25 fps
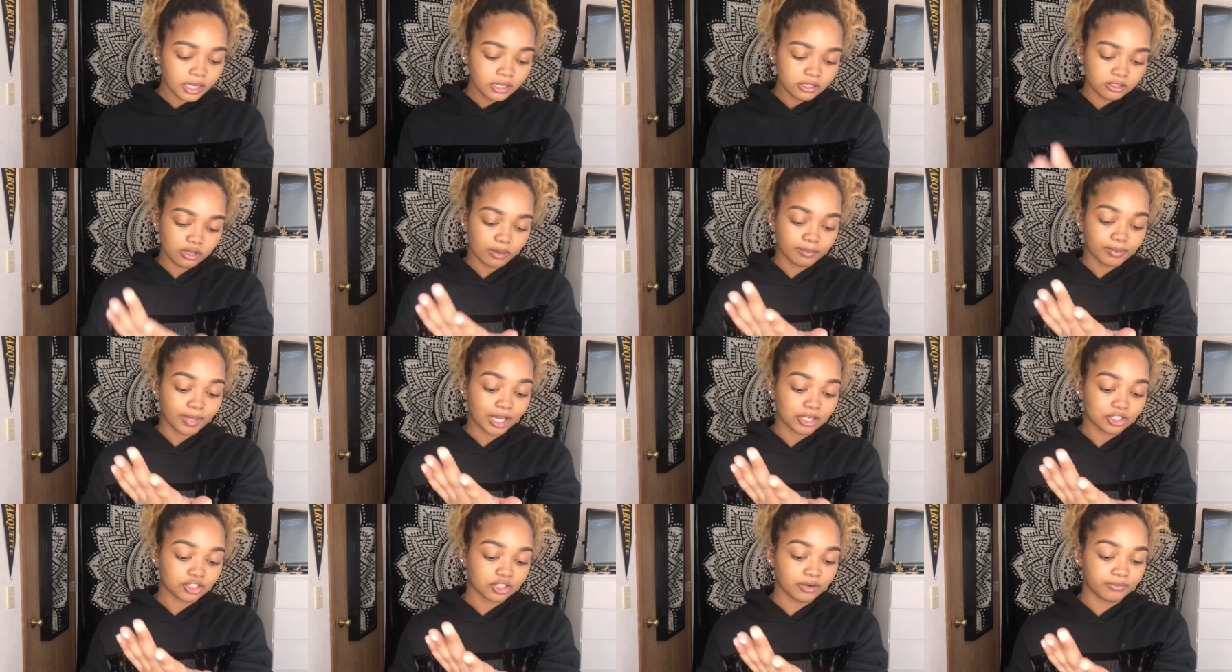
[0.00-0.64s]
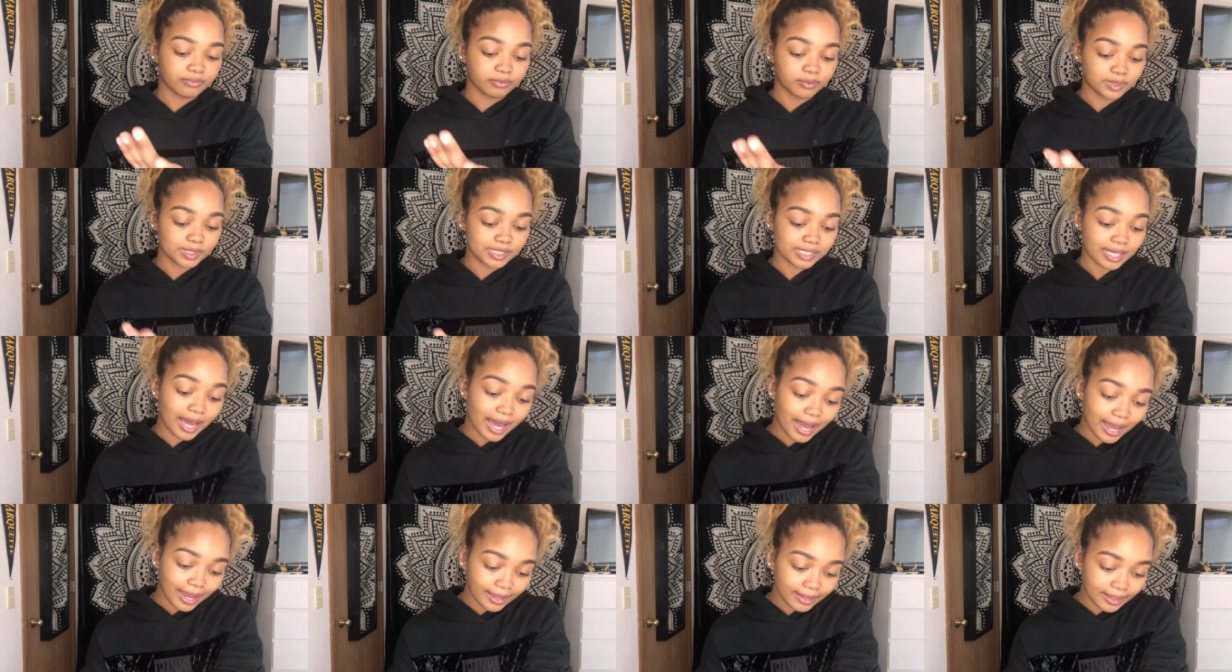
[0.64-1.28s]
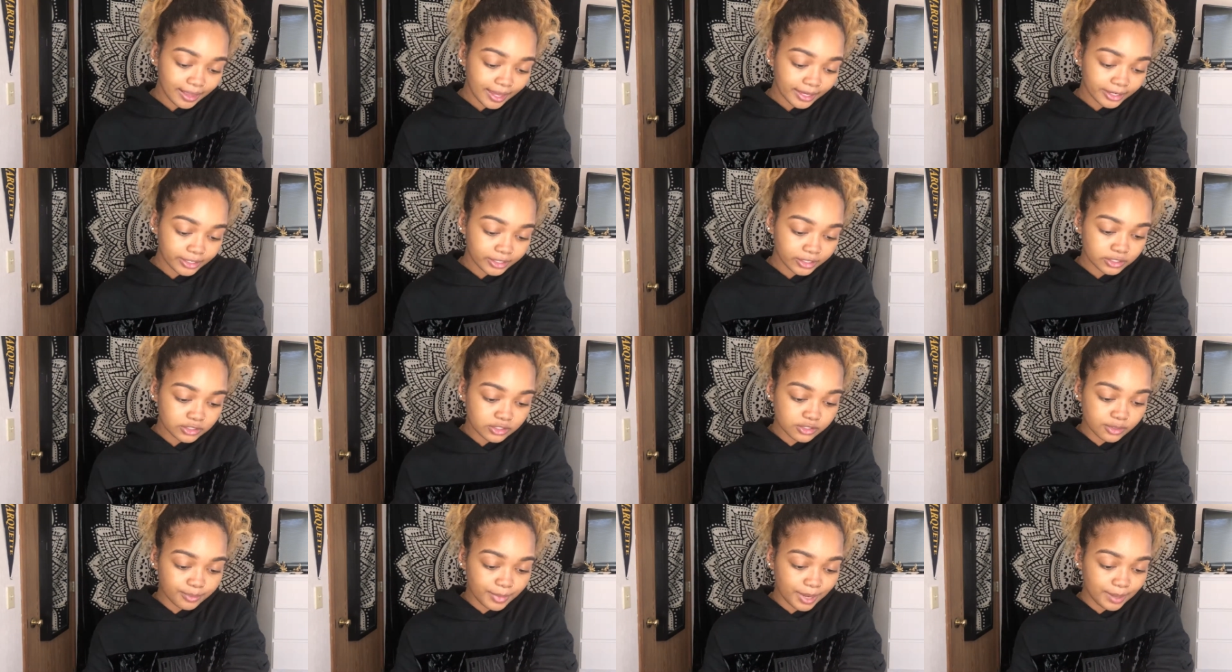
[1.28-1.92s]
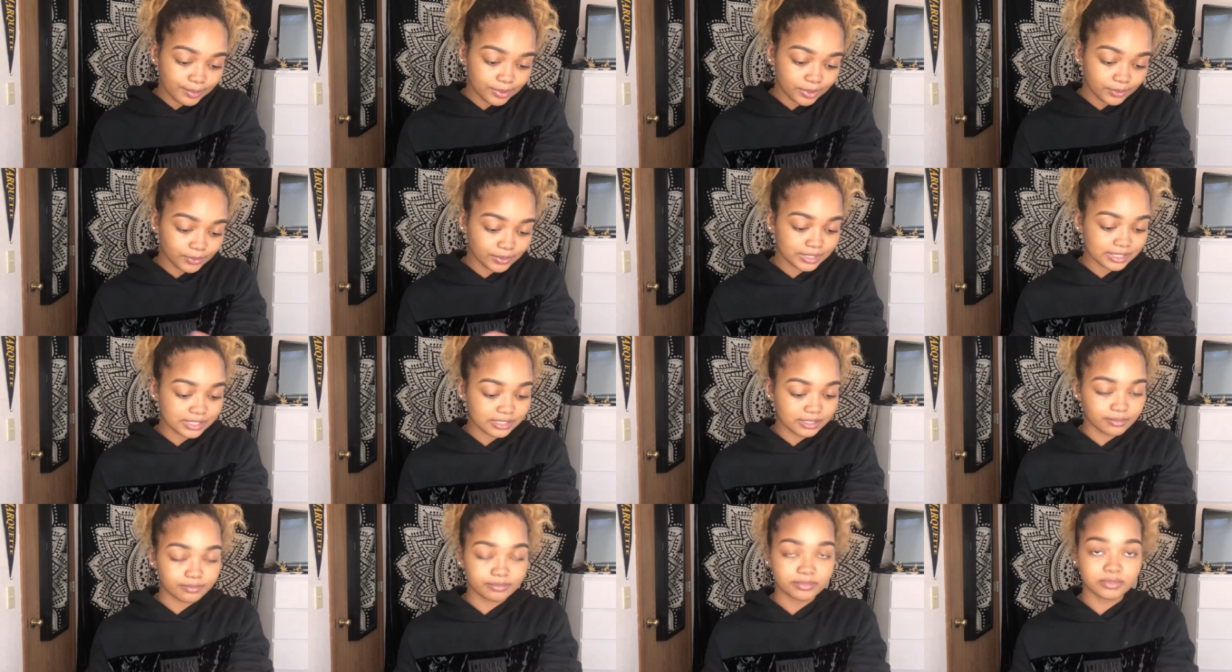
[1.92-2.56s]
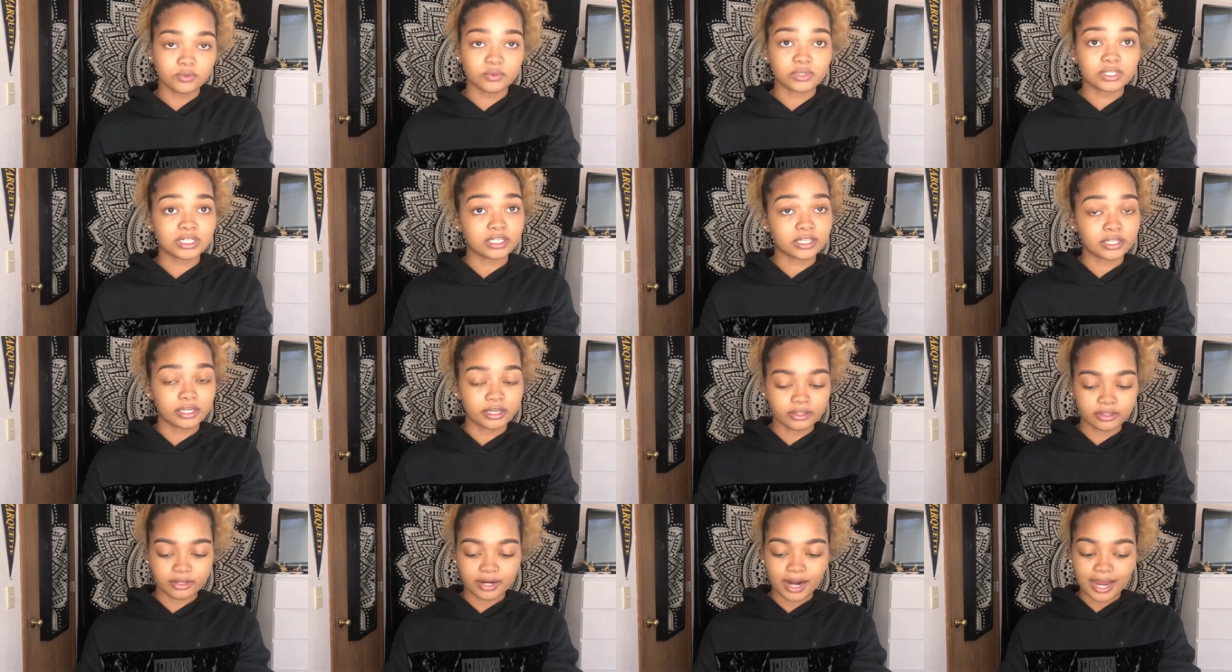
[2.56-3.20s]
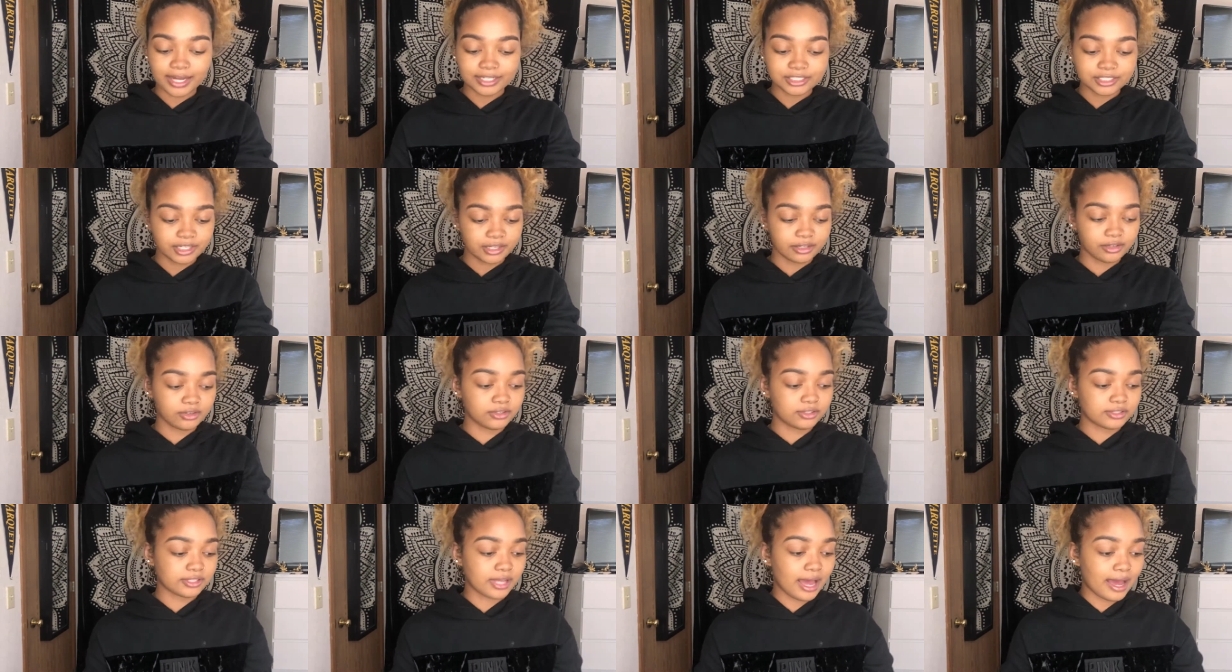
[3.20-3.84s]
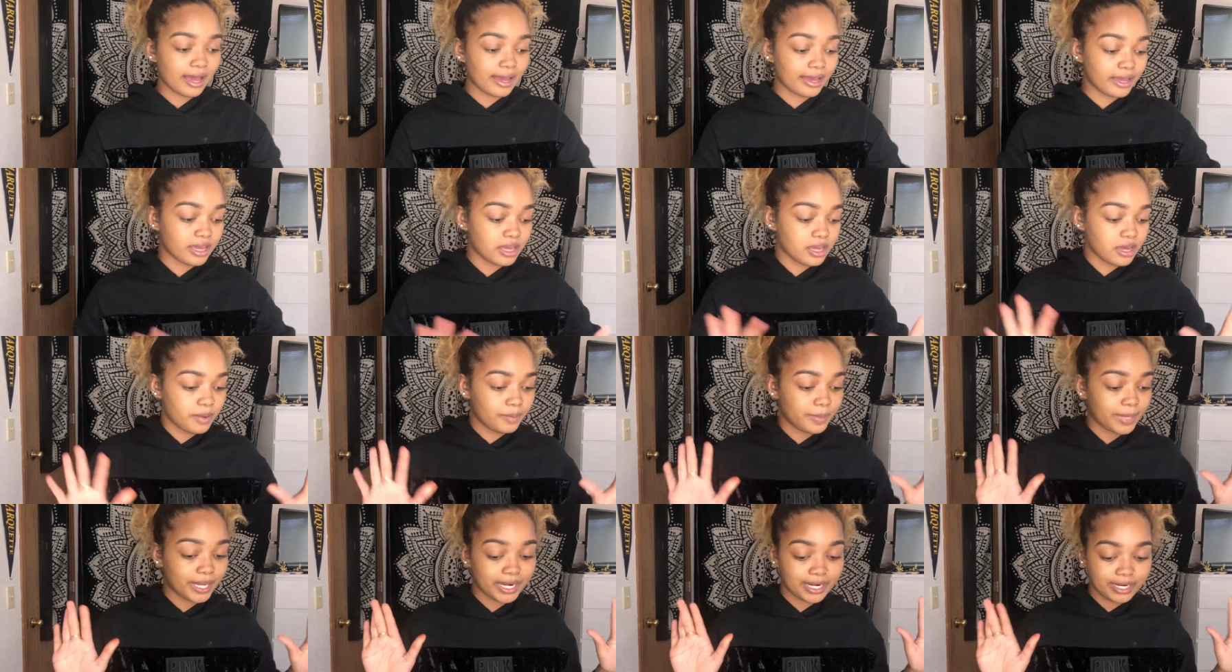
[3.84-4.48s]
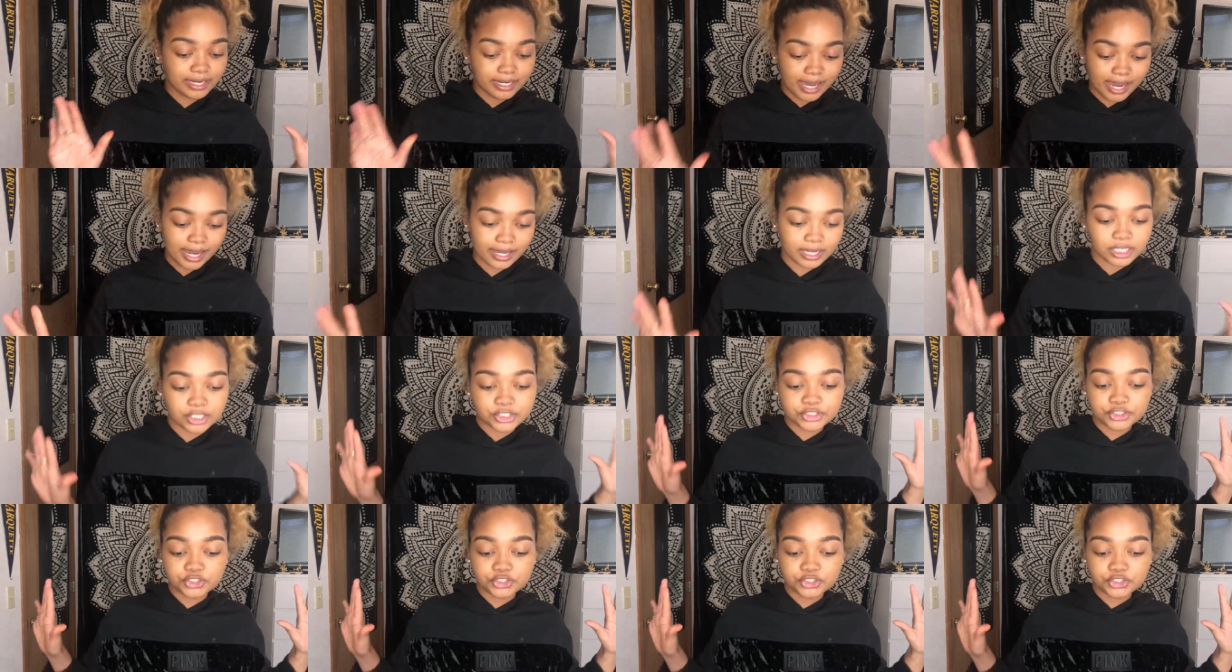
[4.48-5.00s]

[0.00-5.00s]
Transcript: so I'm not sure if it was the highlighters or maybe it was one of the other eyeshadows. I am not